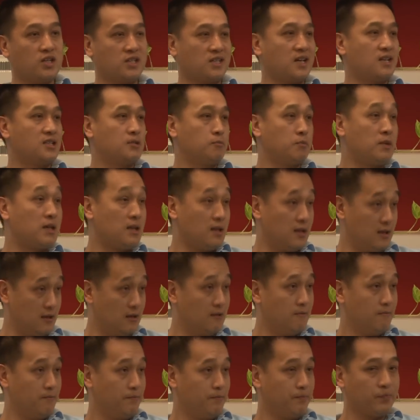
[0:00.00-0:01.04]
We just had speed,
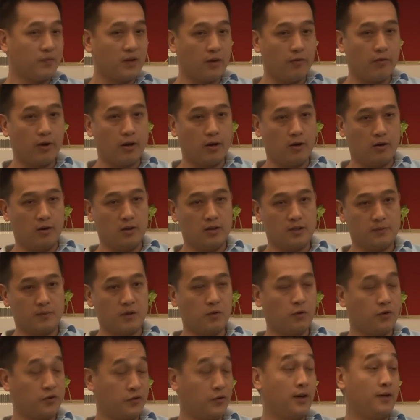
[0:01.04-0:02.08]
right?
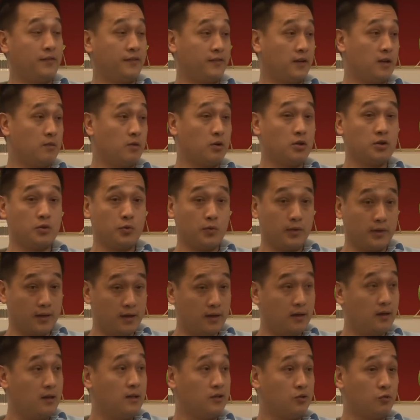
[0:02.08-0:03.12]
Speed was on our side because we
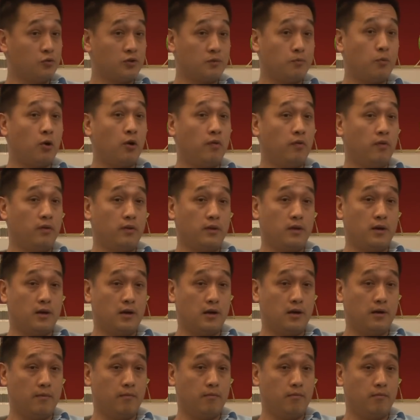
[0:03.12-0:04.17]
were the earliest to spot
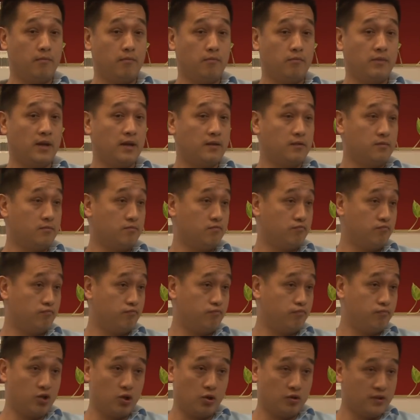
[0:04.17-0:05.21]
that,
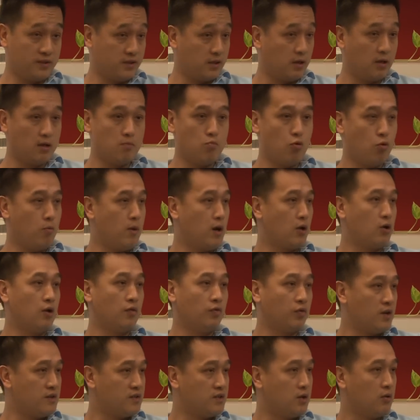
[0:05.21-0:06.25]
you know, selling mobile
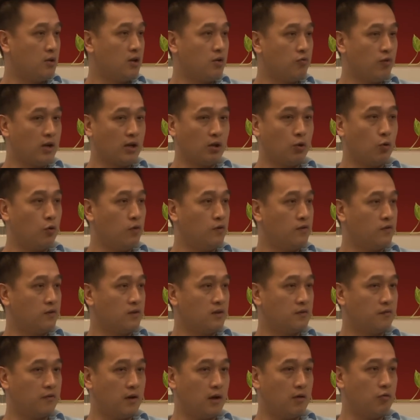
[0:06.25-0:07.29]
content, selling
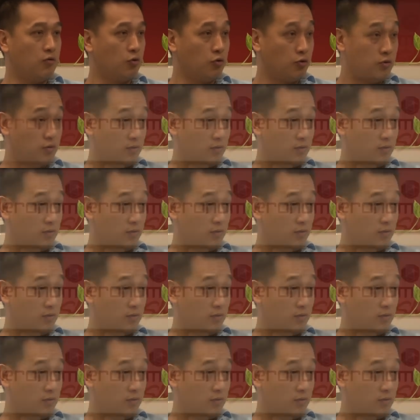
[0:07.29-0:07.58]
ringtones is very